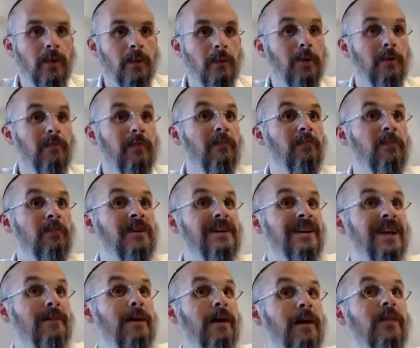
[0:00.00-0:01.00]
But if I'm
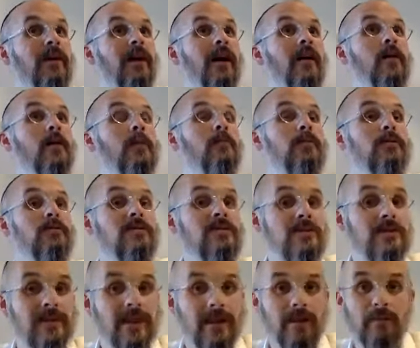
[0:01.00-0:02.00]
thinking about the other
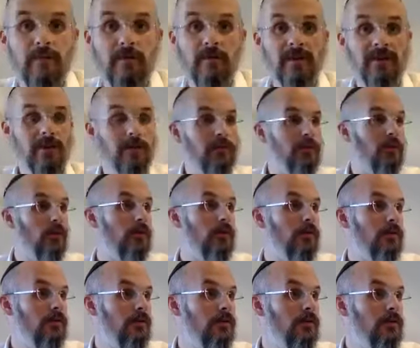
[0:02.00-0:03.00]
person that I'm feeling
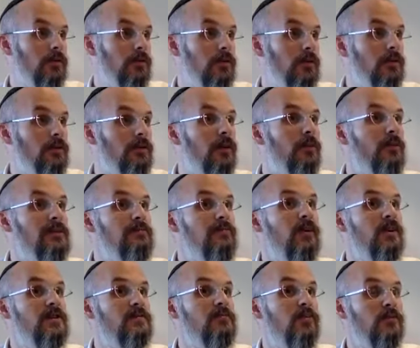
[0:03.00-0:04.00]
for, then what's
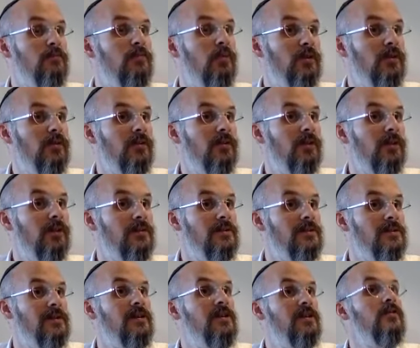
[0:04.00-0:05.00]
much more important
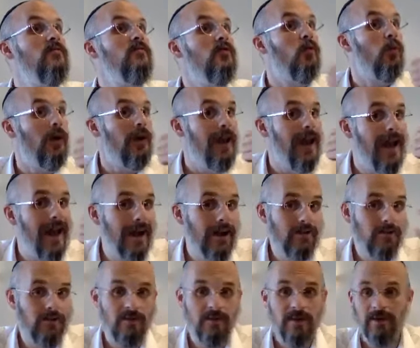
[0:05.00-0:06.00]
is do I
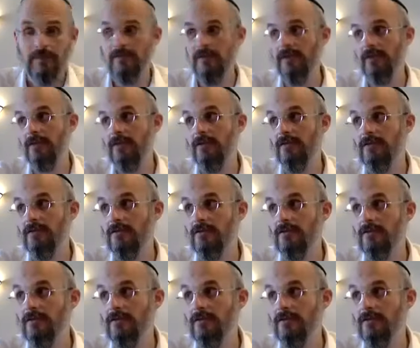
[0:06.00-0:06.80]
act on that feelings?